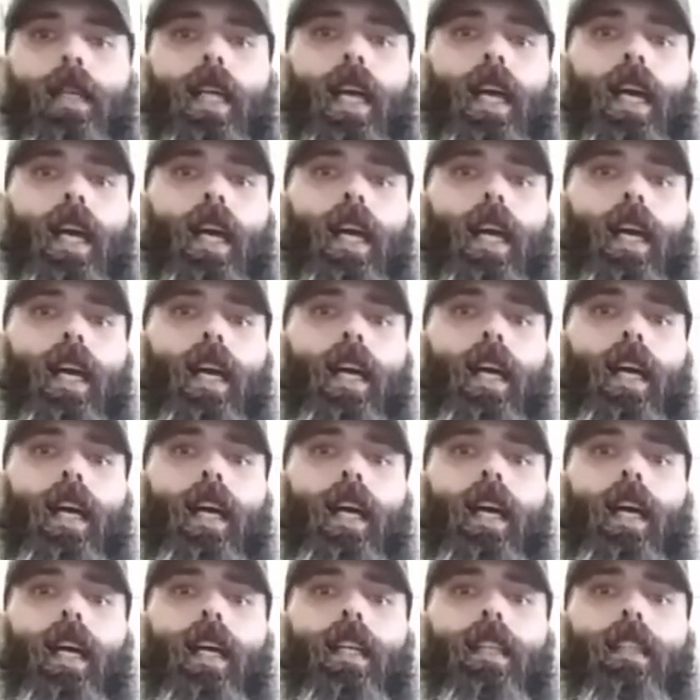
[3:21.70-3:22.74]

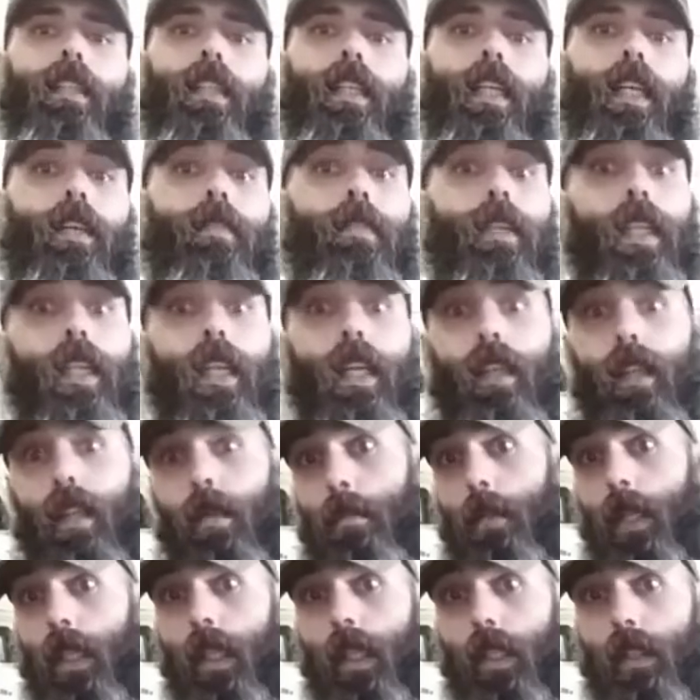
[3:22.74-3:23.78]
and even in the
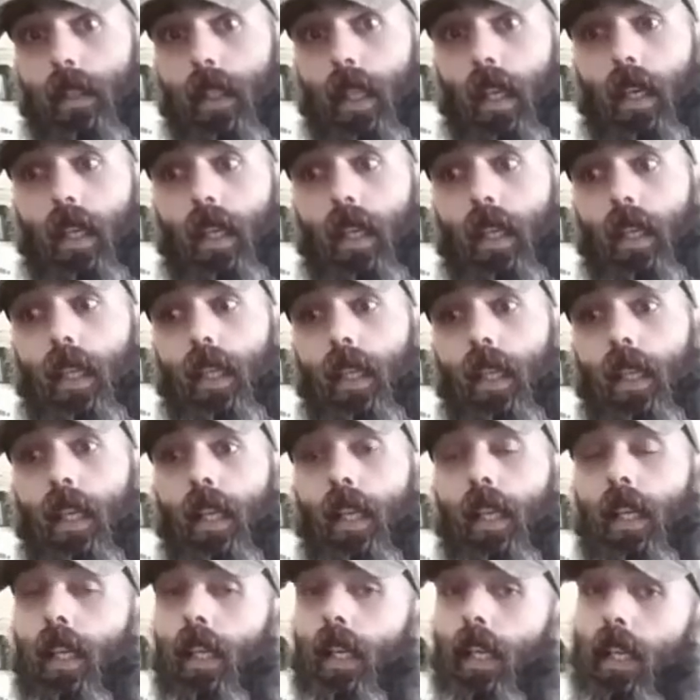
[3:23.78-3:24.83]
military,
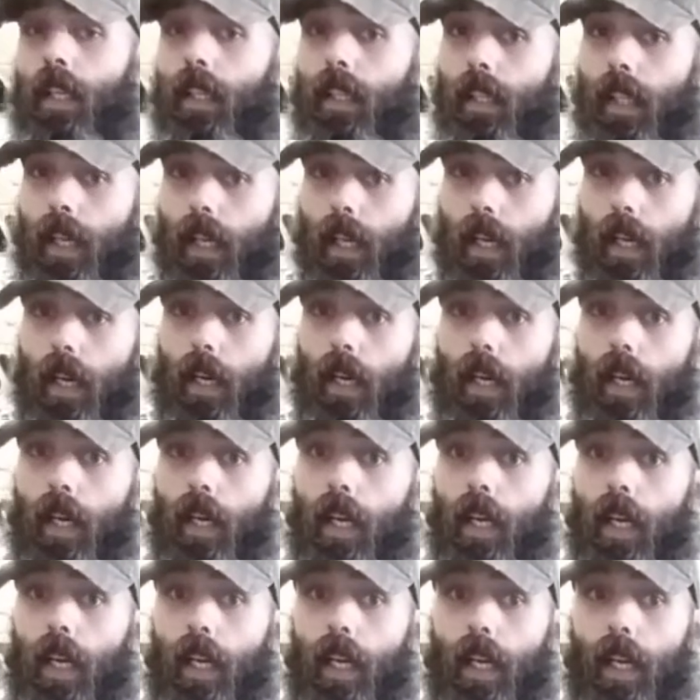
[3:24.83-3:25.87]
they are
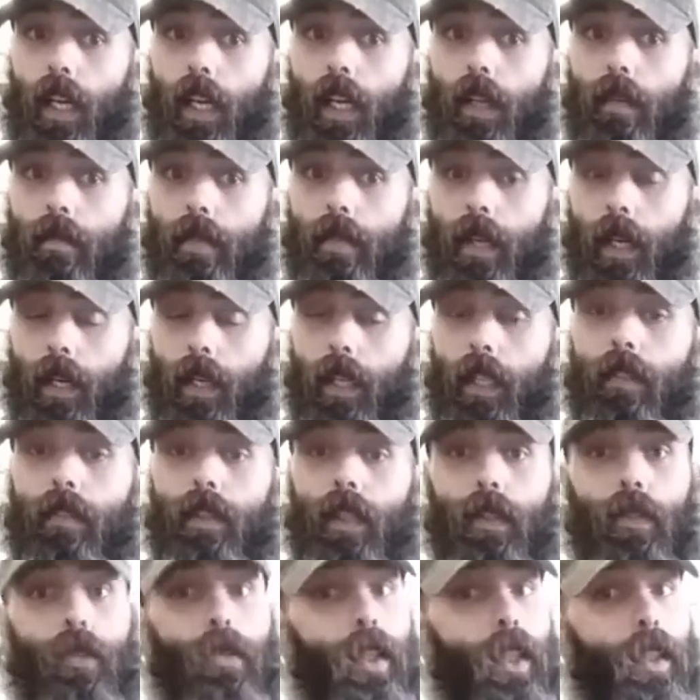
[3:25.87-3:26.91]
a very
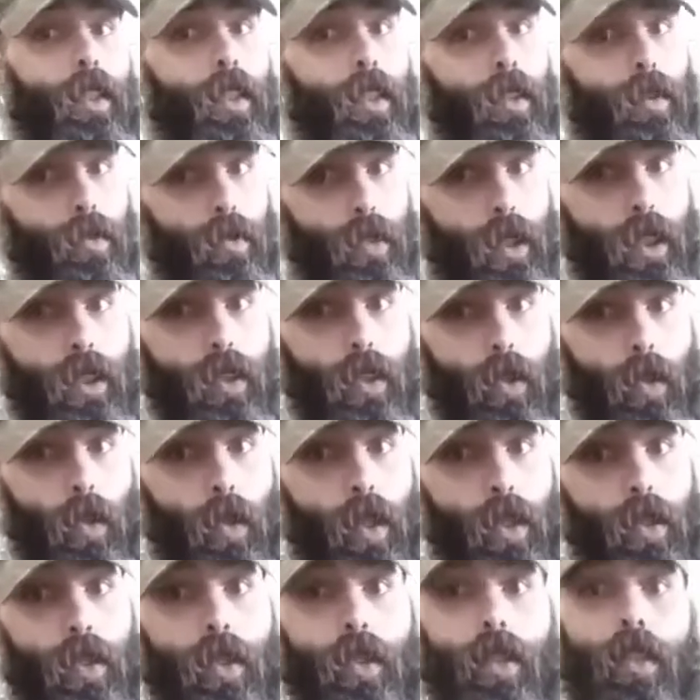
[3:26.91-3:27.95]
restricted
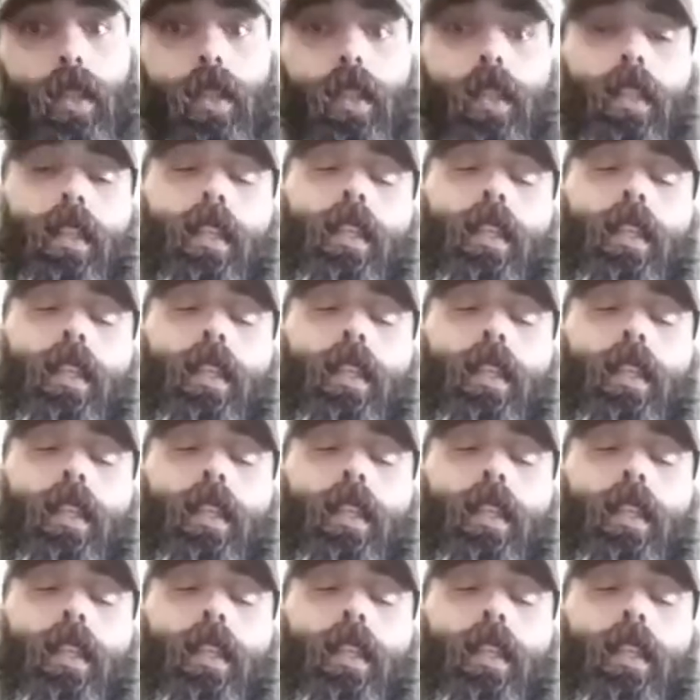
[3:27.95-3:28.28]
resource.